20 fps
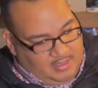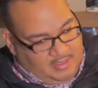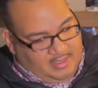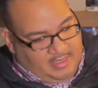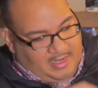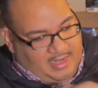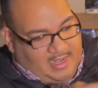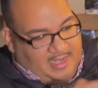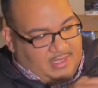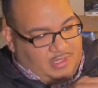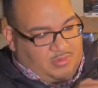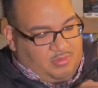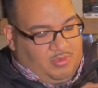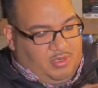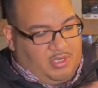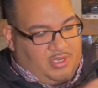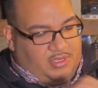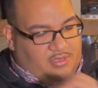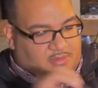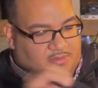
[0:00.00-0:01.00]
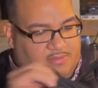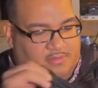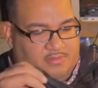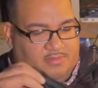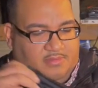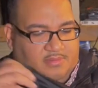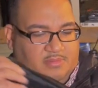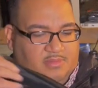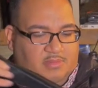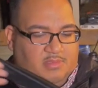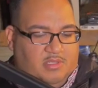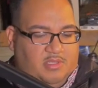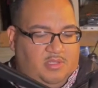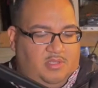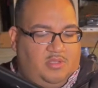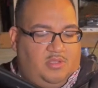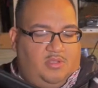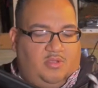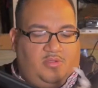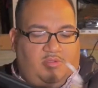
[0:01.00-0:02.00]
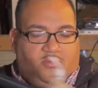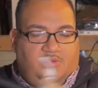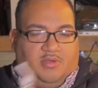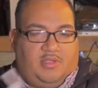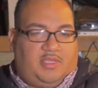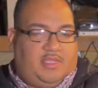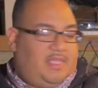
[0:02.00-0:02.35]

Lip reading: last one. Oh, look at